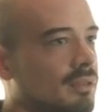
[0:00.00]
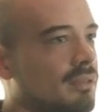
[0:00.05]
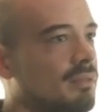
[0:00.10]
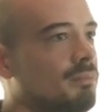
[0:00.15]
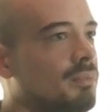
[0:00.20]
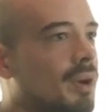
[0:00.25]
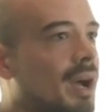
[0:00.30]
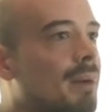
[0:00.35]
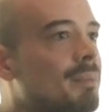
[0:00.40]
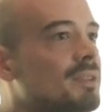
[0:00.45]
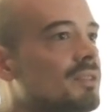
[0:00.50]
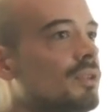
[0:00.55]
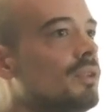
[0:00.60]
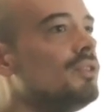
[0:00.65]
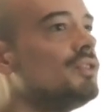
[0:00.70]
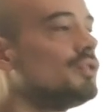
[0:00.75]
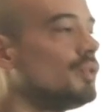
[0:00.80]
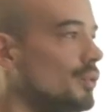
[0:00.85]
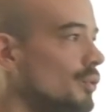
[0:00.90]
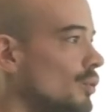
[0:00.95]
parameter.
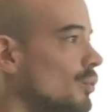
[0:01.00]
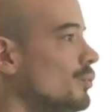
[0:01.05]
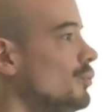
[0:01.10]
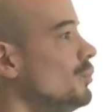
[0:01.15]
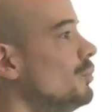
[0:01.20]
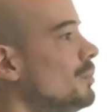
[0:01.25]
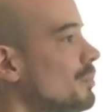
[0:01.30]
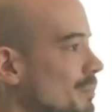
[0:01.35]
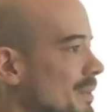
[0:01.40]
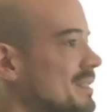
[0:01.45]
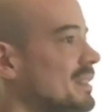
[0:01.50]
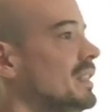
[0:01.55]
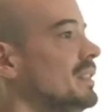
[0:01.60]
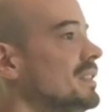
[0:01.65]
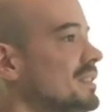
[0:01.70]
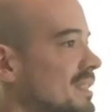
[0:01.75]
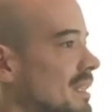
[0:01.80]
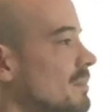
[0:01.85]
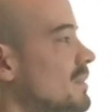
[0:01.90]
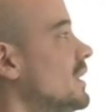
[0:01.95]
So you do basically the
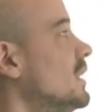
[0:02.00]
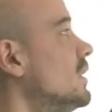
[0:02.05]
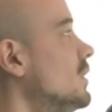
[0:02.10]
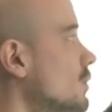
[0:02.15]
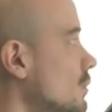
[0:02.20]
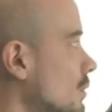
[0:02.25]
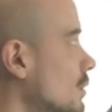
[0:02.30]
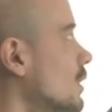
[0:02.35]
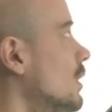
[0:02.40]
same thing.